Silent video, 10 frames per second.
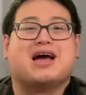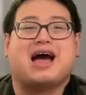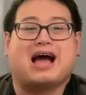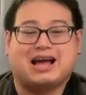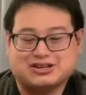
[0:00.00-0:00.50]

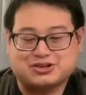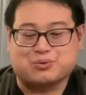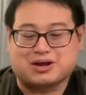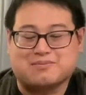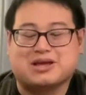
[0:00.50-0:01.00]
I actually
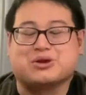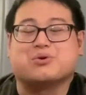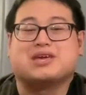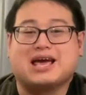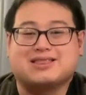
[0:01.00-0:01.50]
recommend you
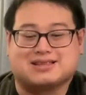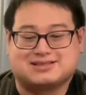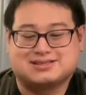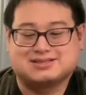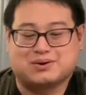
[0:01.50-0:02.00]
get this.
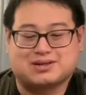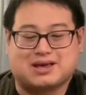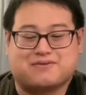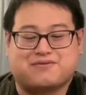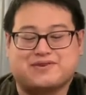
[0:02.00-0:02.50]
This is only
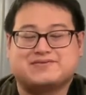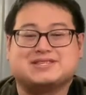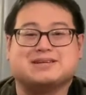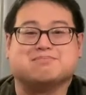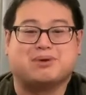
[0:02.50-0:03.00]
like
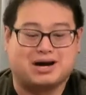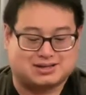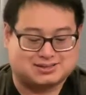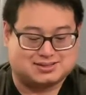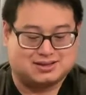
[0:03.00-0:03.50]
15
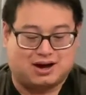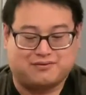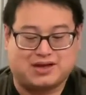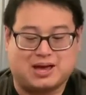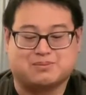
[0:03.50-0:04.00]
bucks
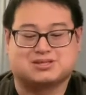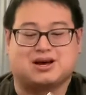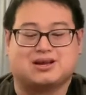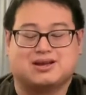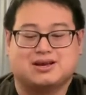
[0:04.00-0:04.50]
off of
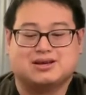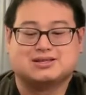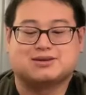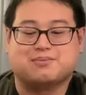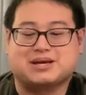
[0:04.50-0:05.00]
Amazon.
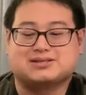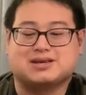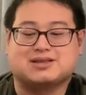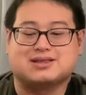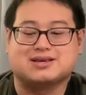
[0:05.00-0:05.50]
So
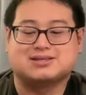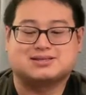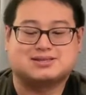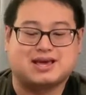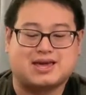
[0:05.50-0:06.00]
basically
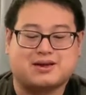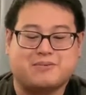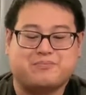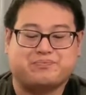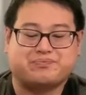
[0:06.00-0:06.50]
this thing,
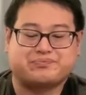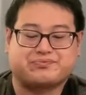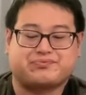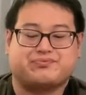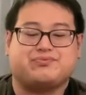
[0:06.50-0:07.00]

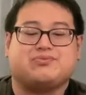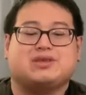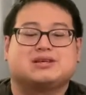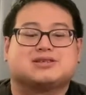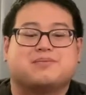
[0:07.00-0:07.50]

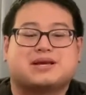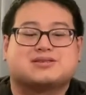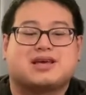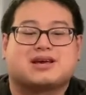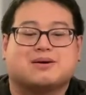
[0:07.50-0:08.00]

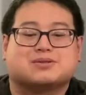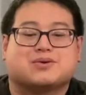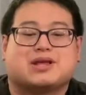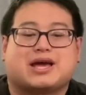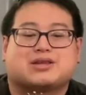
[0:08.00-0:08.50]
it comes
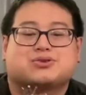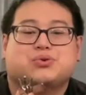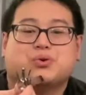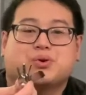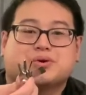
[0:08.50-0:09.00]
with like
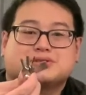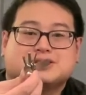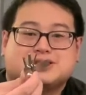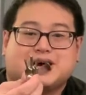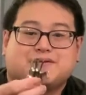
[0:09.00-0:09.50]
tools
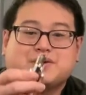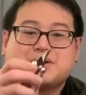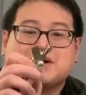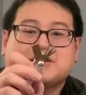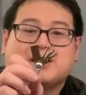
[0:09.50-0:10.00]
and stuff. You
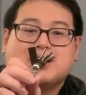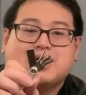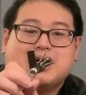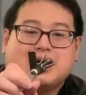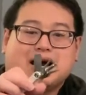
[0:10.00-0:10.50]
could
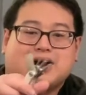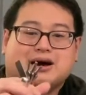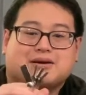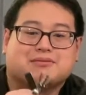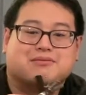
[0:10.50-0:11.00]

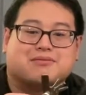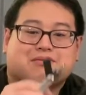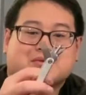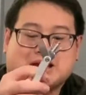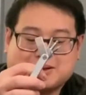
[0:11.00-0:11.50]

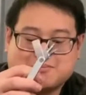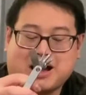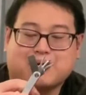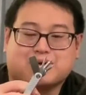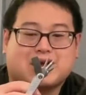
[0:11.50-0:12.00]
like
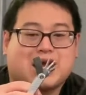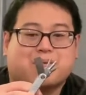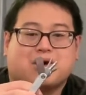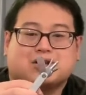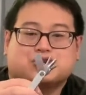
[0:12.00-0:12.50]
mount your
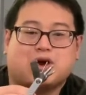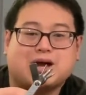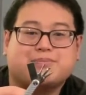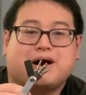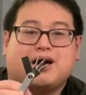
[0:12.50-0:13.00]
camera on
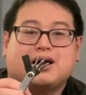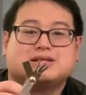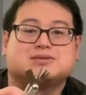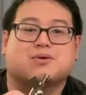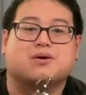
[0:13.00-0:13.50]

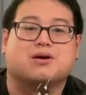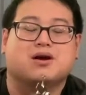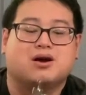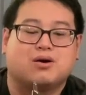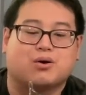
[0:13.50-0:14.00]
tripods or
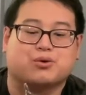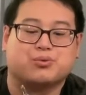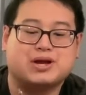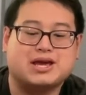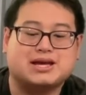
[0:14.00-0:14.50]

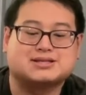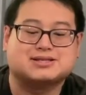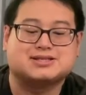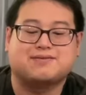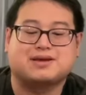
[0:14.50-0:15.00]
rigs and
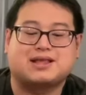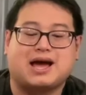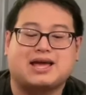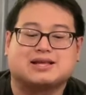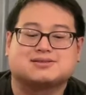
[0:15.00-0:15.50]
like
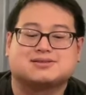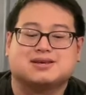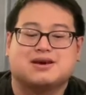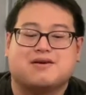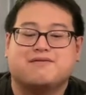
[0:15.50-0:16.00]
that.
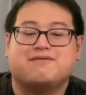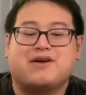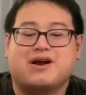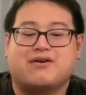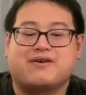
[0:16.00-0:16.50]

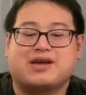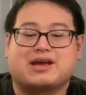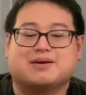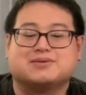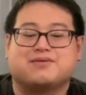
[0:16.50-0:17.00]
It
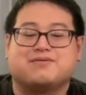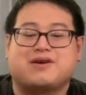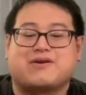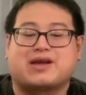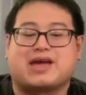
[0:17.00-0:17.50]
comes in
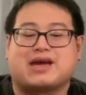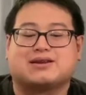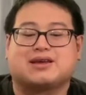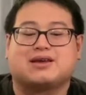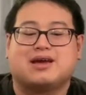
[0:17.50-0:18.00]
very
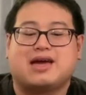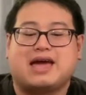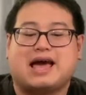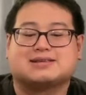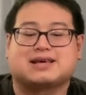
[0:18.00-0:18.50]
handy.
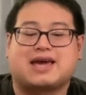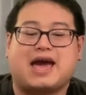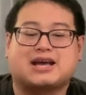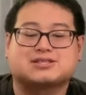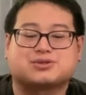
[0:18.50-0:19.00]
It has like
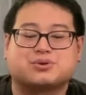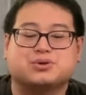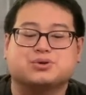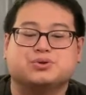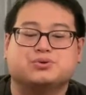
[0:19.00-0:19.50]
hex
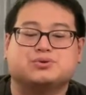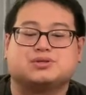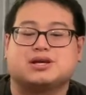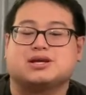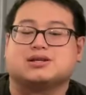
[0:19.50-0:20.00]
screws
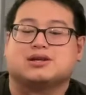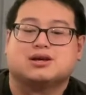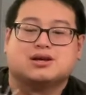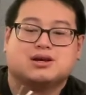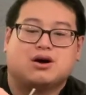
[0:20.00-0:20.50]
and
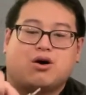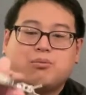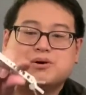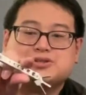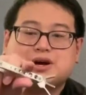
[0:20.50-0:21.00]
a whole
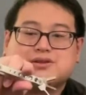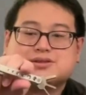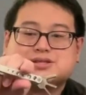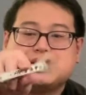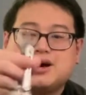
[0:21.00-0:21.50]
bunch of other
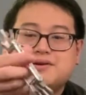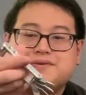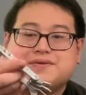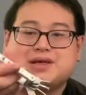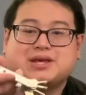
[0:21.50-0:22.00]
stuff
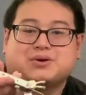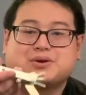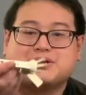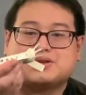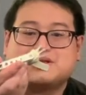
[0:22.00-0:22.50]
that you
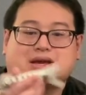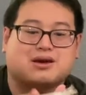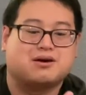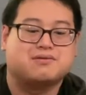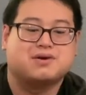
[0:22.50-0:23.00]
could think
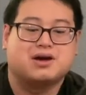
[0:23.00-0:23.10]
of.